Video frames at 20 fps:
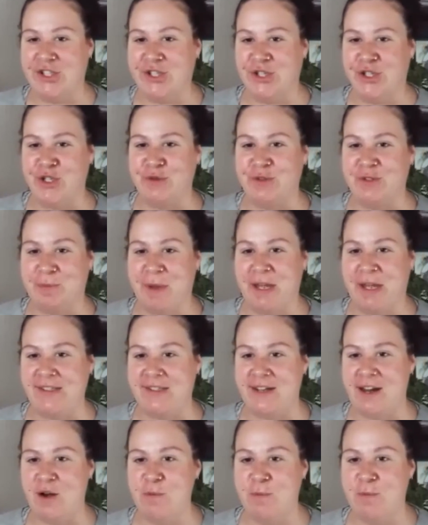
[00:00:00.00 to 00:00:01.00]
Should you
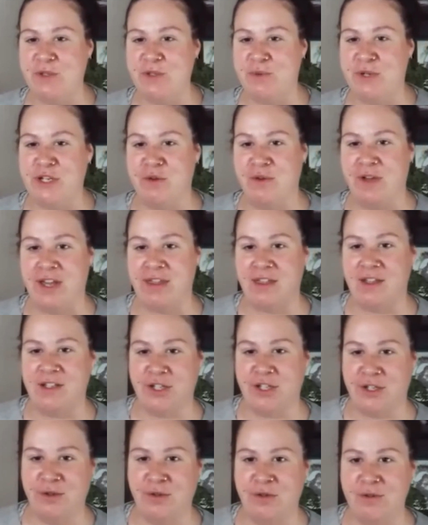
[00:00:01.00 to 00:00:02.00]
space it out between you get the
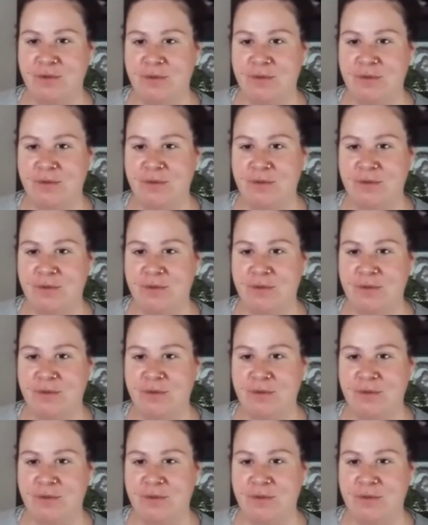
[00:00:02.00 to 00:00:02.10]
two?